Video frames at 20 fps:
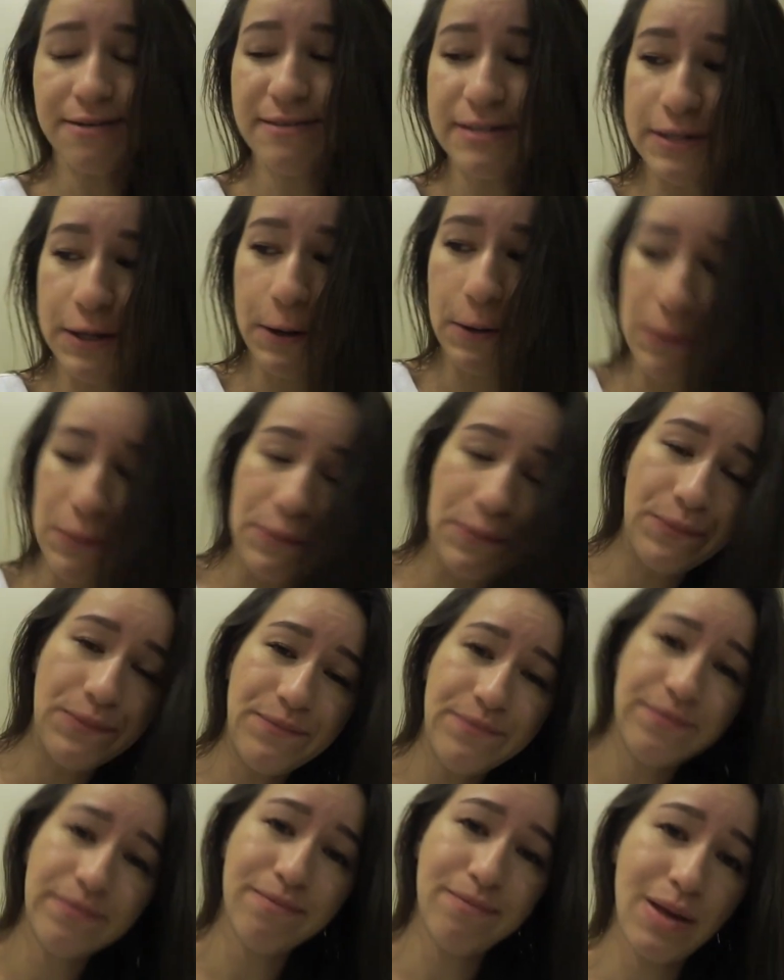so
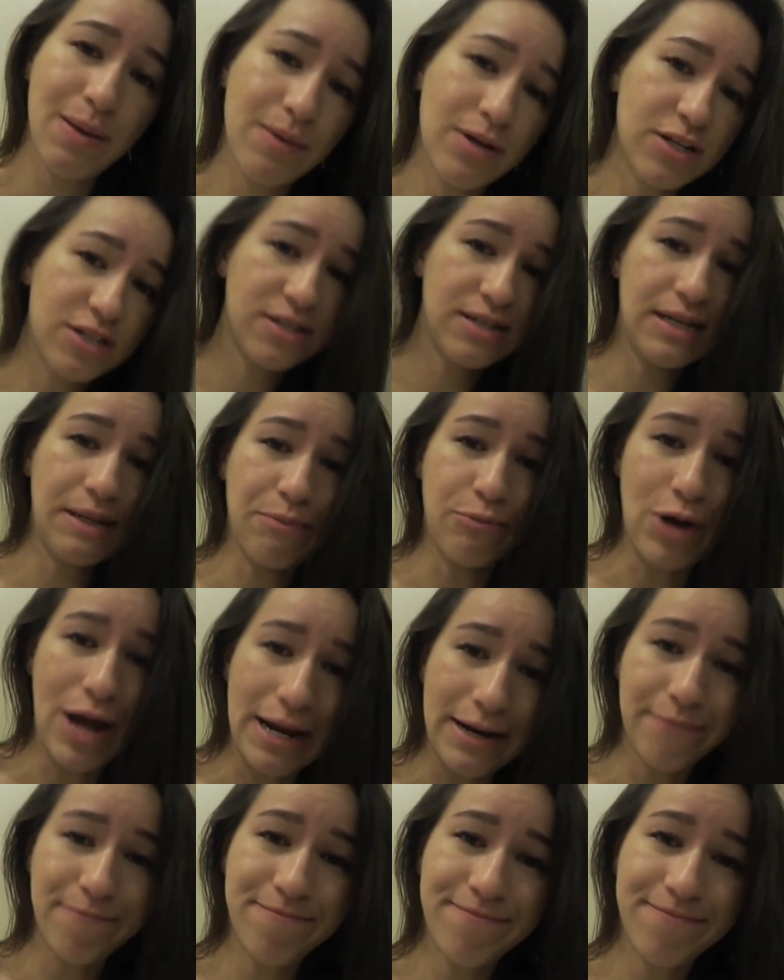maybe I'll just eat bread.